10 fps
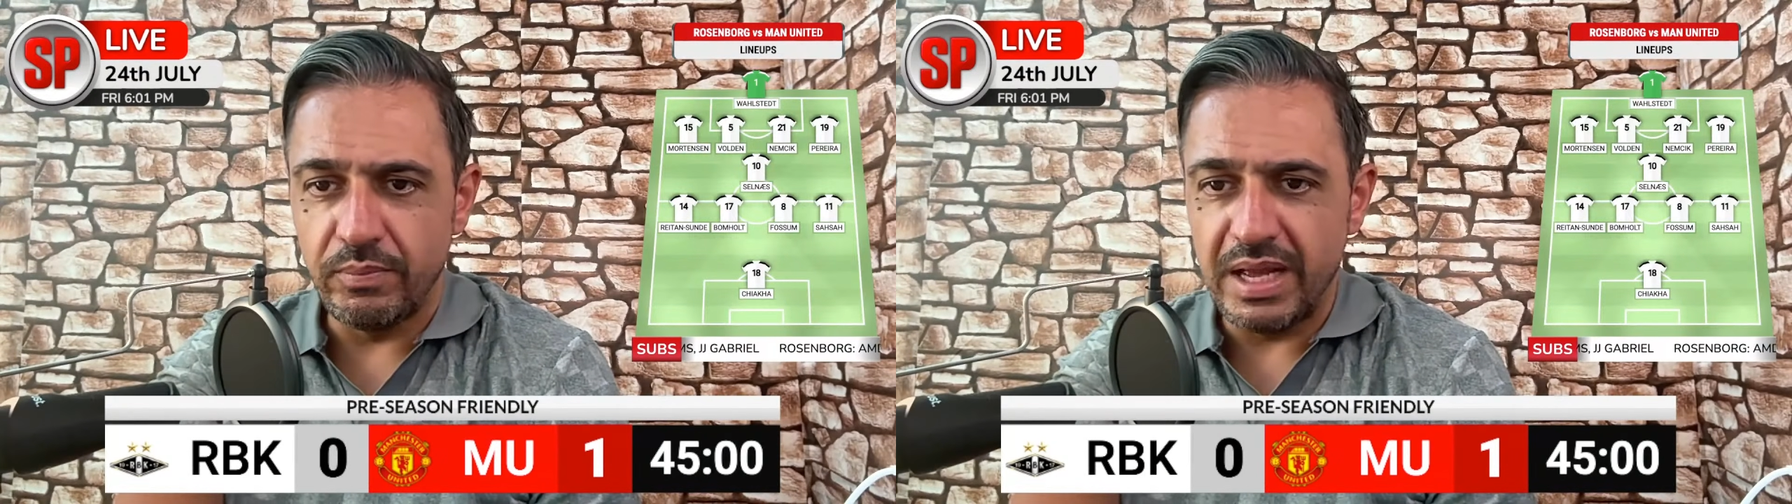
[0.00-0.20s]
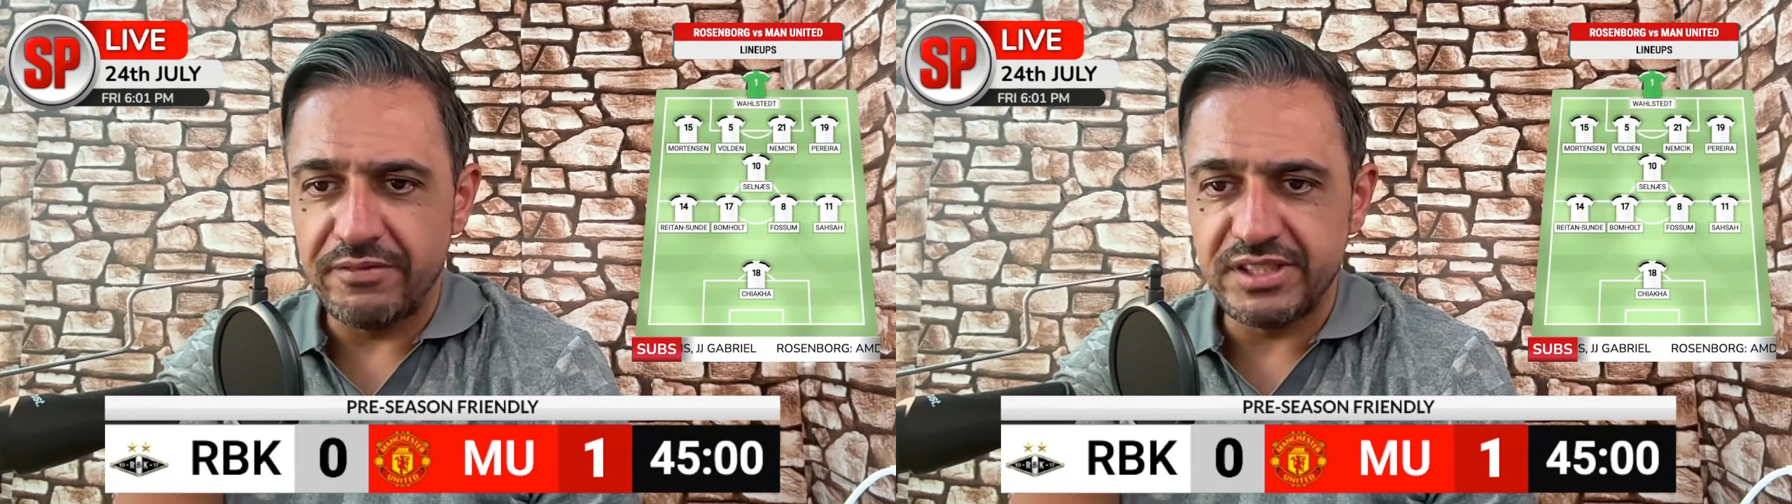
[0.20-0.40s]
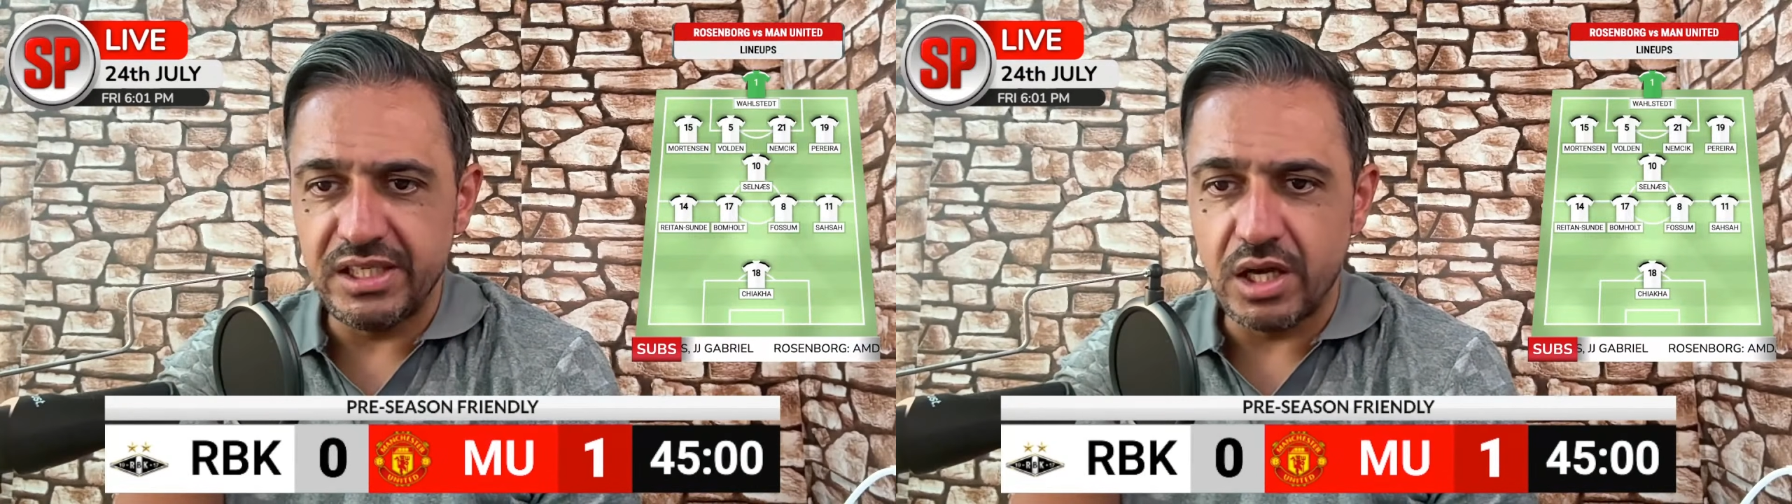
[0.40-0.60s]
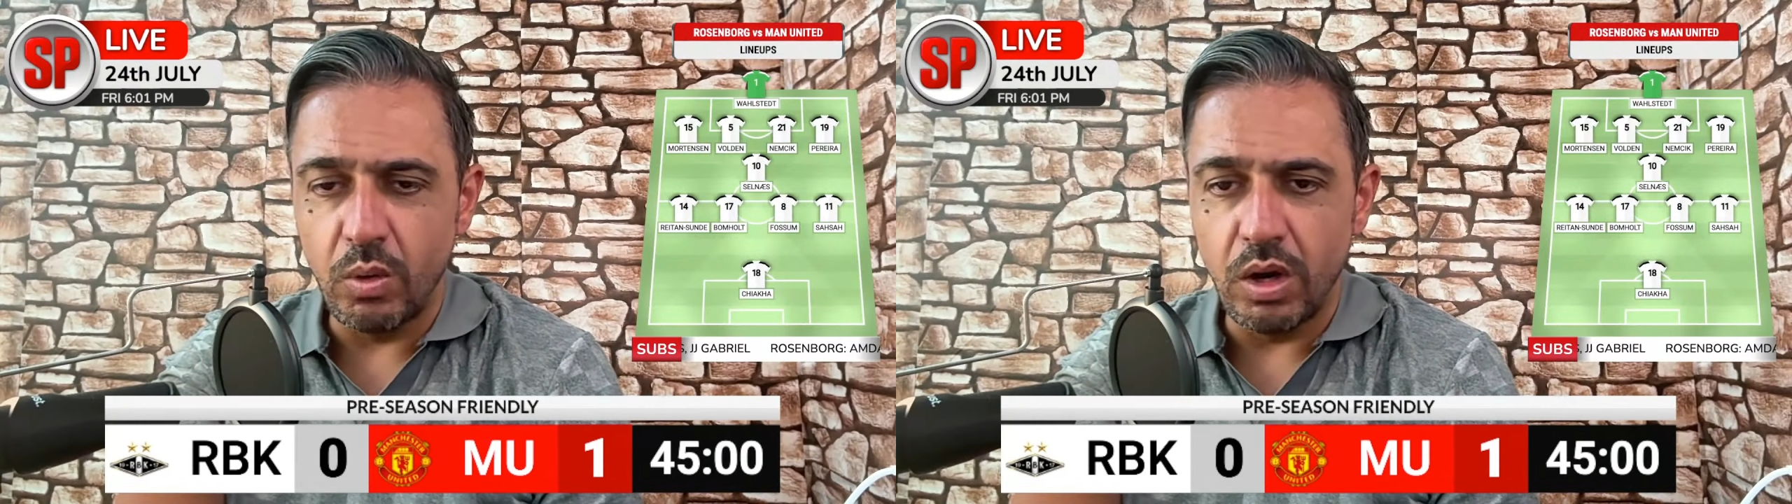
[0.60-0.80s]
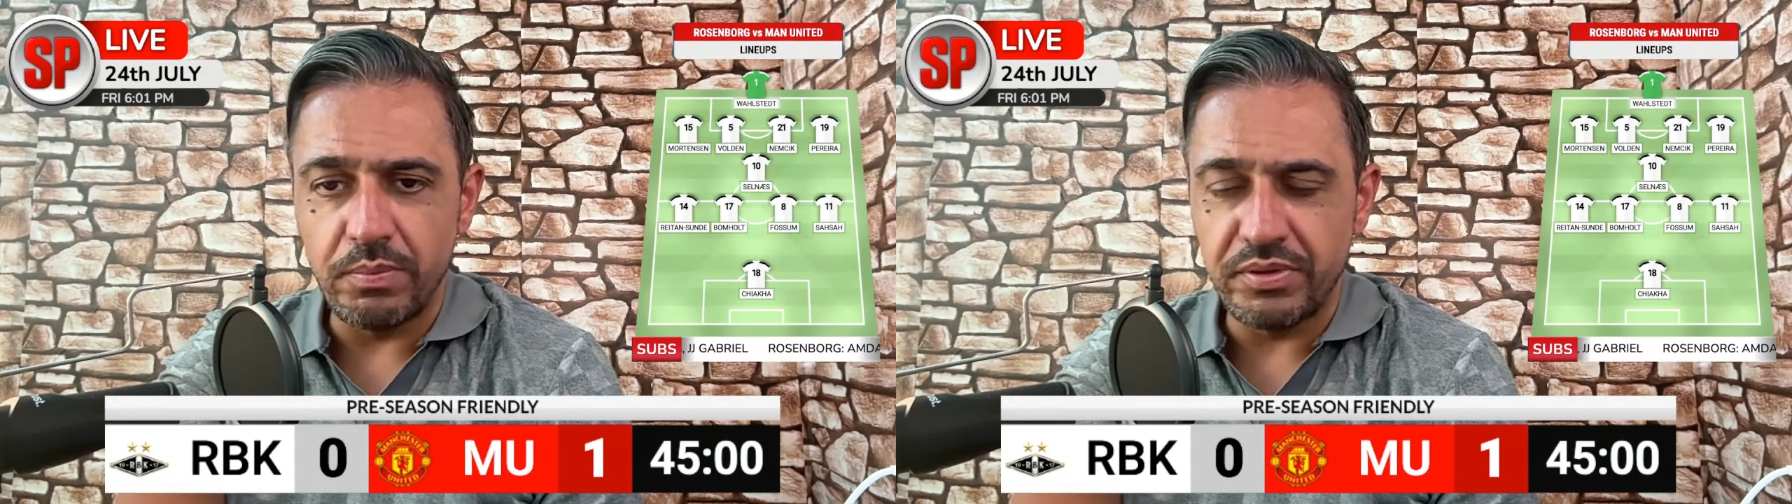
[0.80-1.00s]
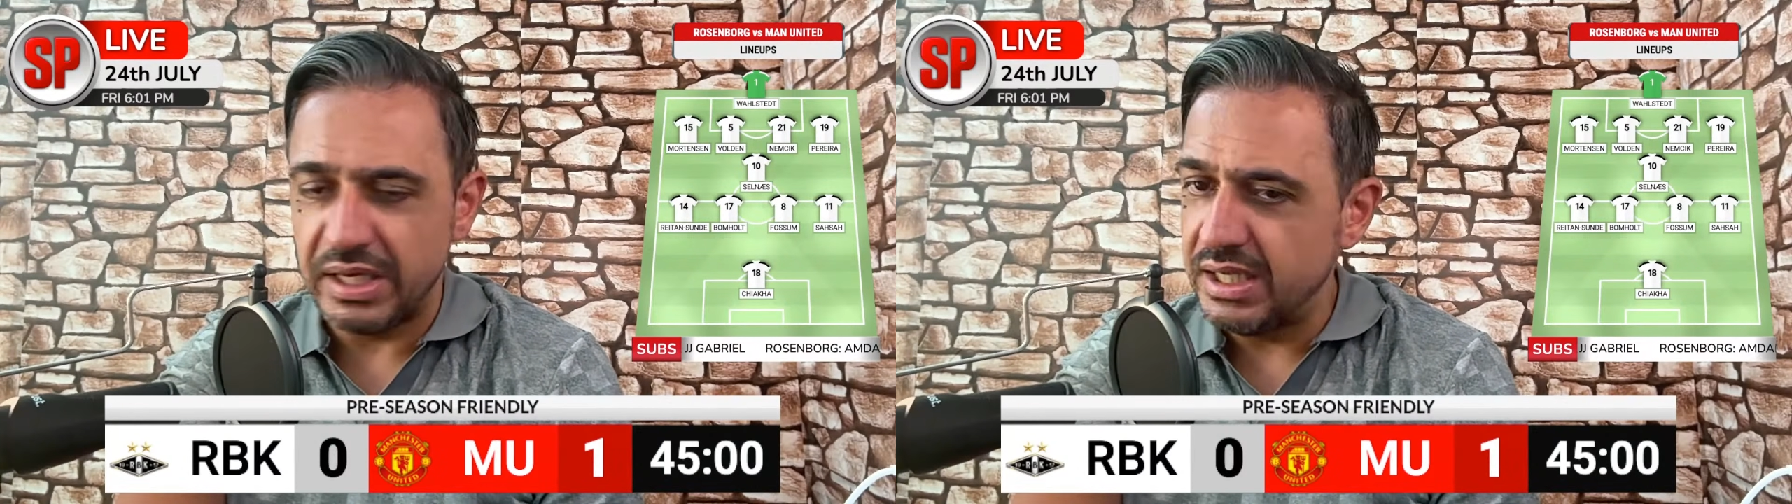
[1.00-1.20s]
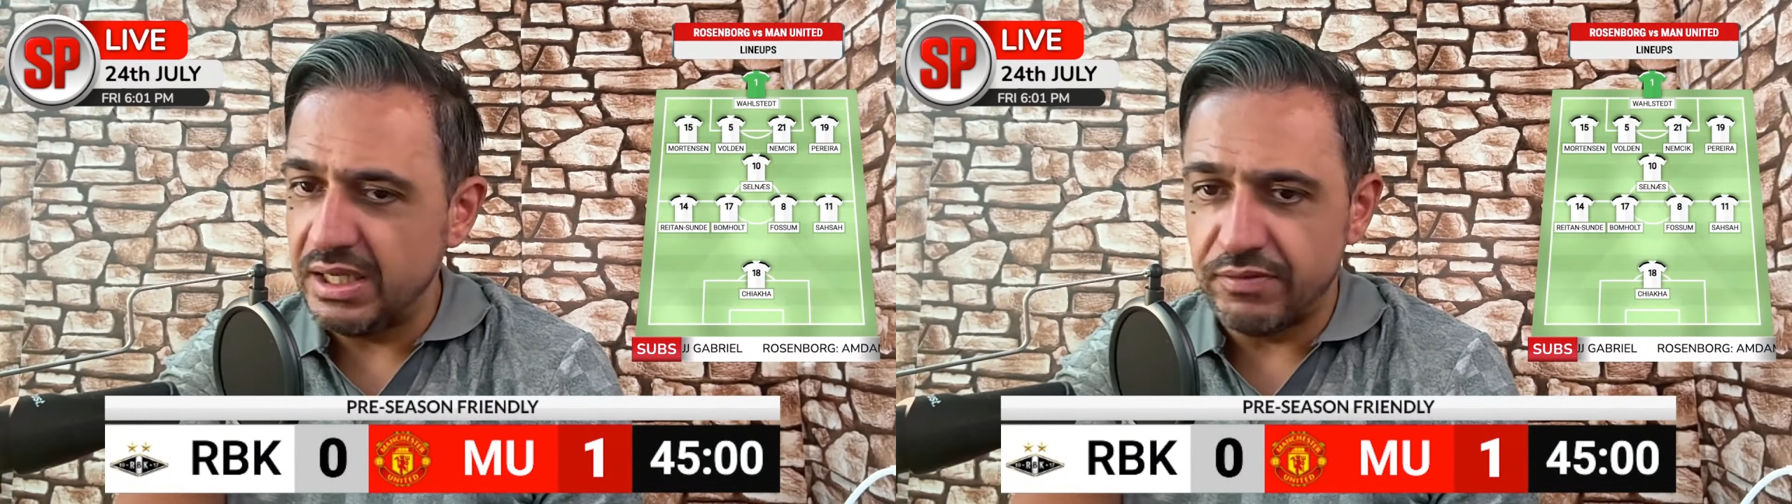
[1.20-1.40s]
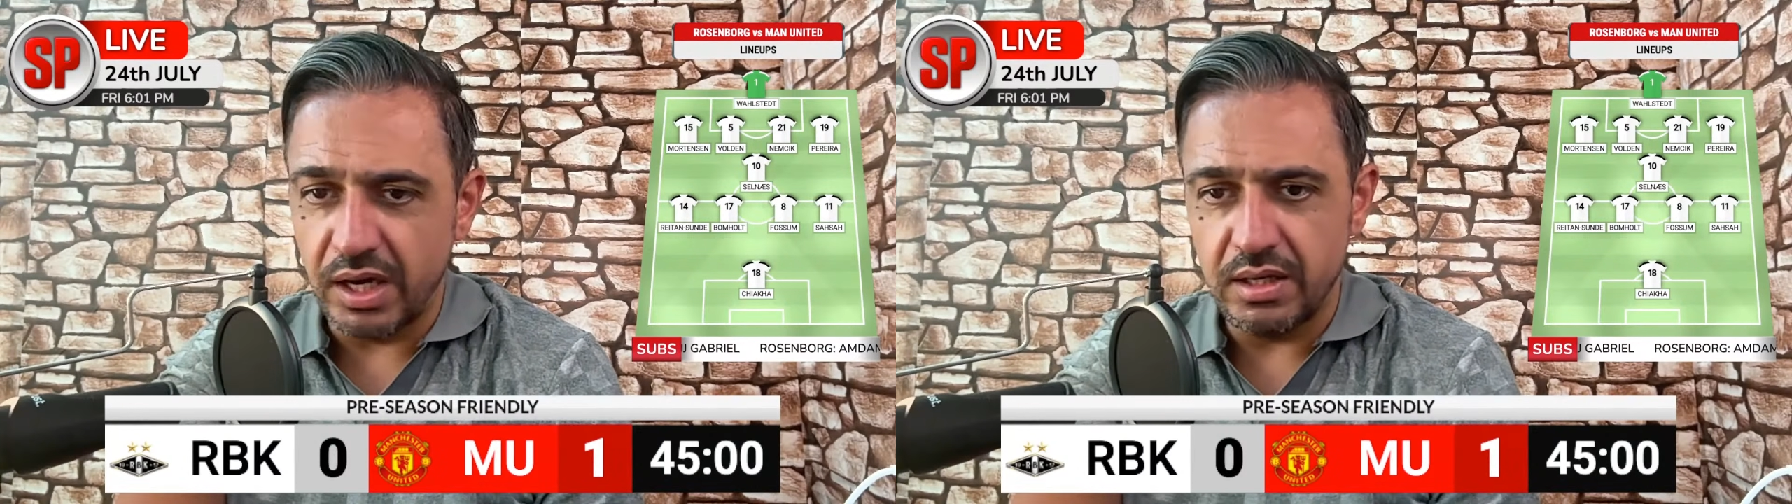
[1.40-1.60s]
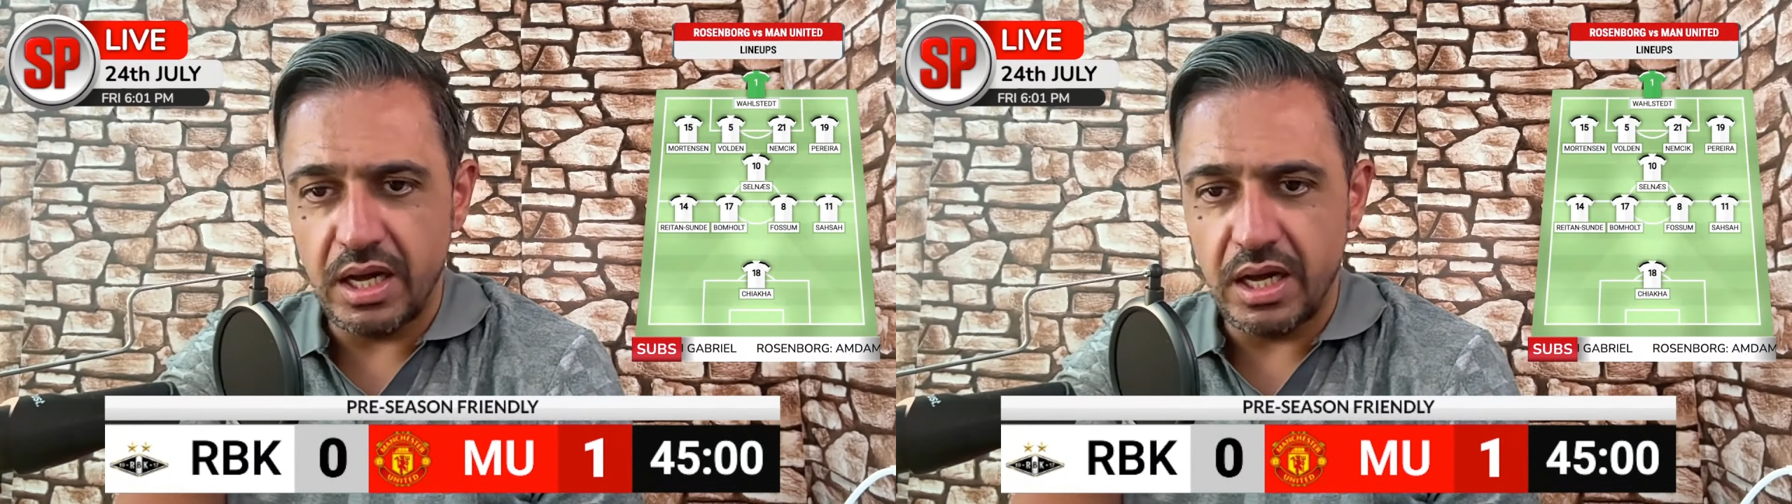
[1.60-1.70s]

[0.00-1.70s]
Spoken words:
FC Co-op either.